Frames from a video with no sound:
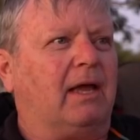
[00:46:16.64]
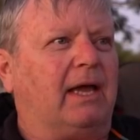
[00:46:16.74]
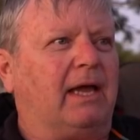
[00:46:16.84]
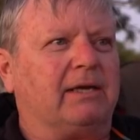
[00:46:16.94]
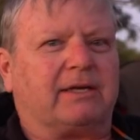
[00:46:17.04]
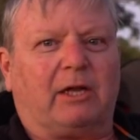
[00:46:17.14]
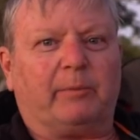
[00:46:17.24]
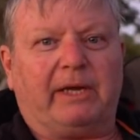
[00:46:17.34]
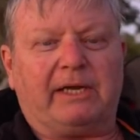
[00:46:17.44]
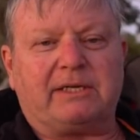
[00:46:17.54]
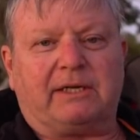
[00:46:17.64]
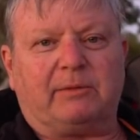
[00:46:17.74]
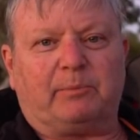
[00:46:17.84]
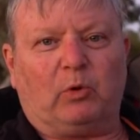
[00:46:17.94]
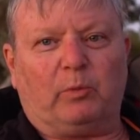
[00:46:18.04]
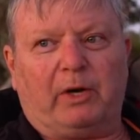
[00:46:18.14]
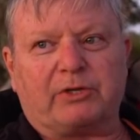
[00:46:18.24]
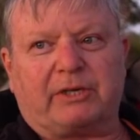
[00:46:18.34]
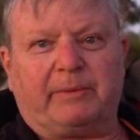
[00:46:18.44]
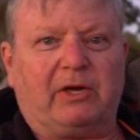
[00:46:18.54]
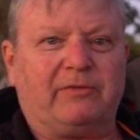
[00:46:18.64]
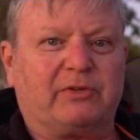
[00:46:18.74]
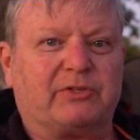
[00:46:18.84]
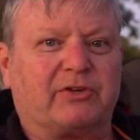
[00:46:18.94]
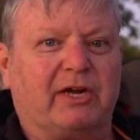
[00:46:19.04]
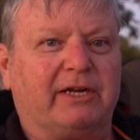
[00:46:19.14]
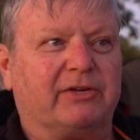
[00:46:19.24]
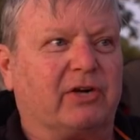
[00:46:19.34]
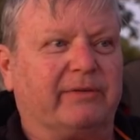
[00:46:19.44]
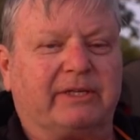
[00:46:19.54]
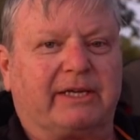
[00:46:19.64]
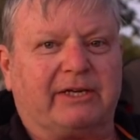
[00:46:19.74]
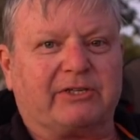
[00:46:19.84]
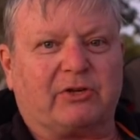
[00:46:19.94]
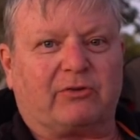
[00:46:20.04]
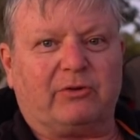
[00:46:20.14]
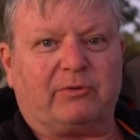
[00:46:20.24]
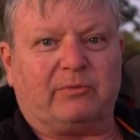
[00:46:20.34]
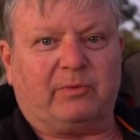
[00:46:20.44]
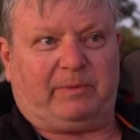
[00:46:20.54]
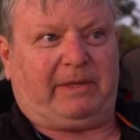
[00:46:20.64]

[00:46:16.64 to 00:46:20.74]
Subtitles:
and culminating in Paul Marsh coming over to Australia and driving the Canning Stock route with